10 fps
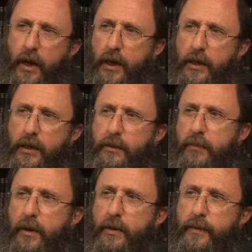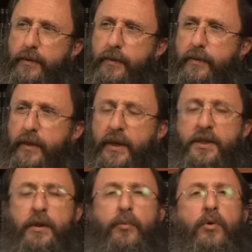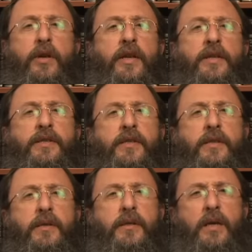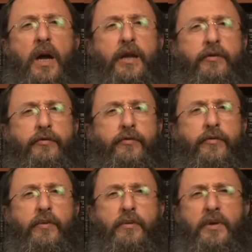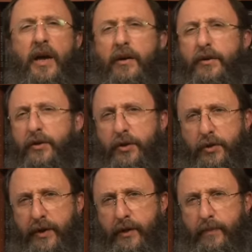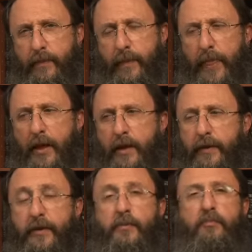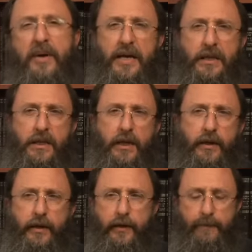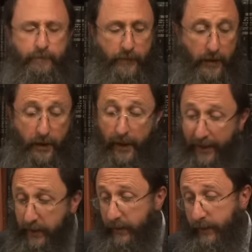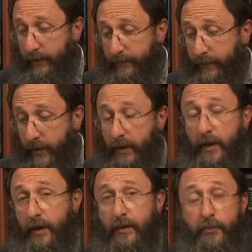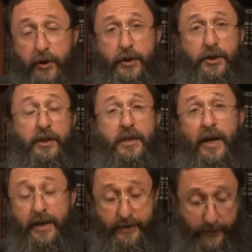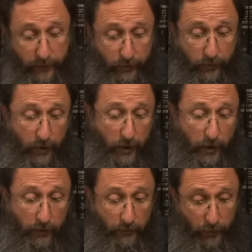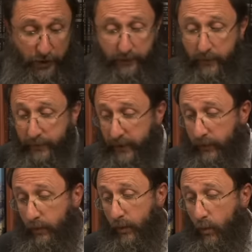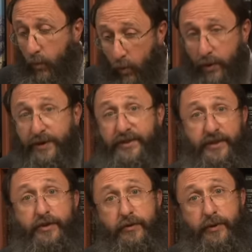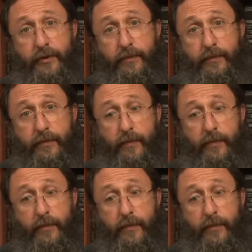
um, insubordinate kind of character trait, this backsliding. And here, in Parshat Ha'azinu, Moshe Rabbeinu warns Israel,